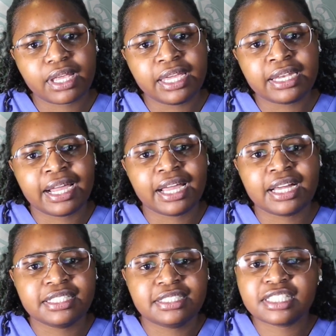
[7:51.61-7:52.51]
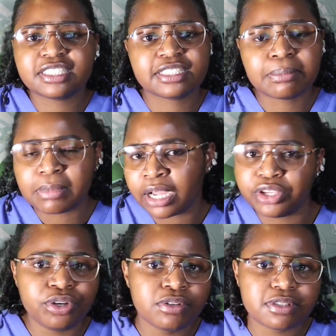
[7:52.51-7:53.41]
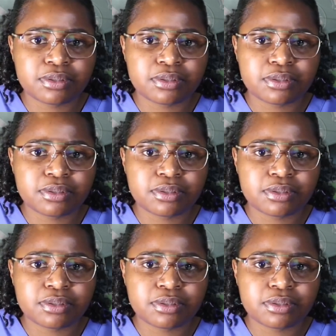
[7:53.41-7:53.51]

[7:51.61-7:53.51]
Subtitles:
and I had just some acutes,